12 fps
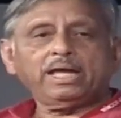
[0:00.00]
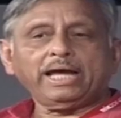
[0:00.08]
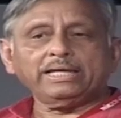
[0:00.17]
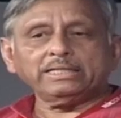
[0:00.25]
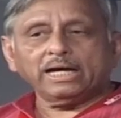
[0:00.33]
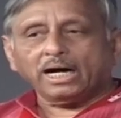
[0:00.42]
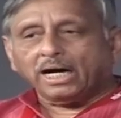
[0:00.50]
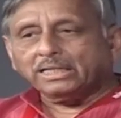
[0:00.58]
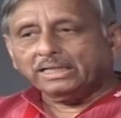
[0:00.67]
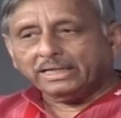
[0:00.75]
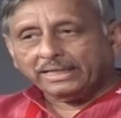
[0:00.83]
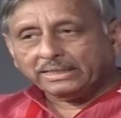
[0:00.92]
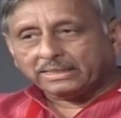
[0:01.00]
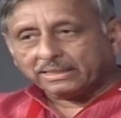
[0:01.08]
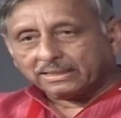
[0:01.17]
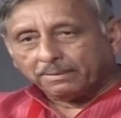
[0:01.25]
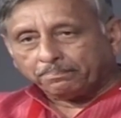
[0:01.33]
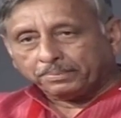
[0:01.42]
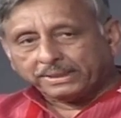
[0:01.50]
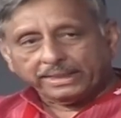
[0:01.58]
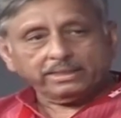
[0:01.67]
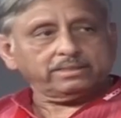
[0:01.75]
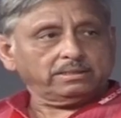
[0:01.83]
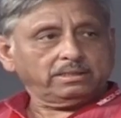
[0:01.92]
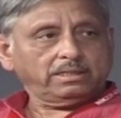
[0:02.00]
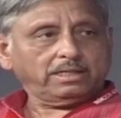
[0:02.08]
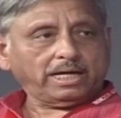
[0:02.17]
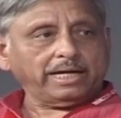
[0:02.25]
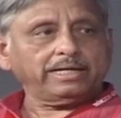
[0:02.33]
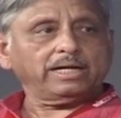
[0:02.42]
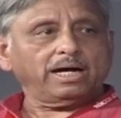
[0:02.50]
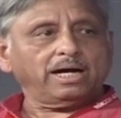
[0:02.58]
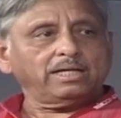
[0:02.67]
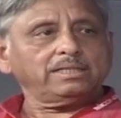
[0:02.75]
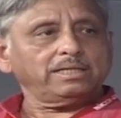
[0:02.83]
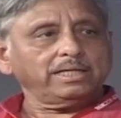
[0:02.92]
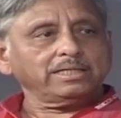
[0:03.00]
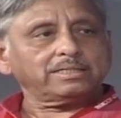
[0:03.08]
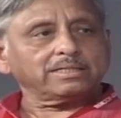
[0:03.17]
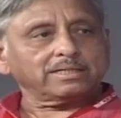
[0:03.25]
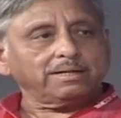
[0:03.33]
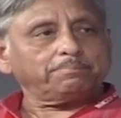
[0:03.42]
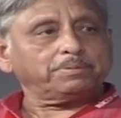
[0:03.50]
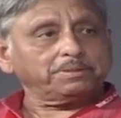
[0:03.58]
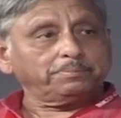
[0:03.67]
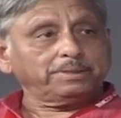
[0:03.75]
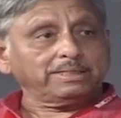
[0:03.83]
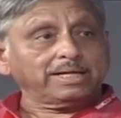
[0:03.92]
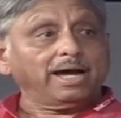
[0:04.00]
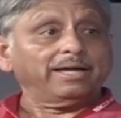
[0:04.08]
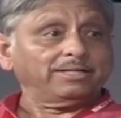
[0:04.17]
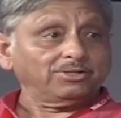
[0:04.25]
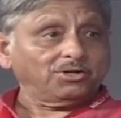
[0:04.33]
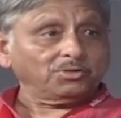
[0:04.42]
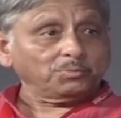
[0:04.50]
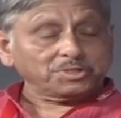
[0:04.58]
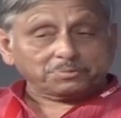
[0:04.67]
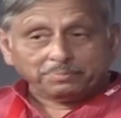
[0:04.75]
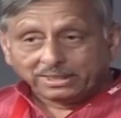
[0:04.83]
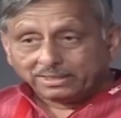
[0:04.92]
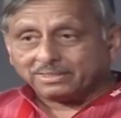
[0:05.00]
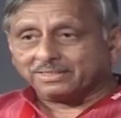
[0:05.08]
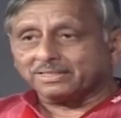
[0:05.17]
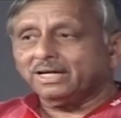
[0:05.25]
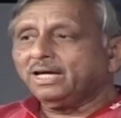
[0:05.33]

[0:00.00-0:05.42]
an uninterrupted and uninterruptible dialogue, which means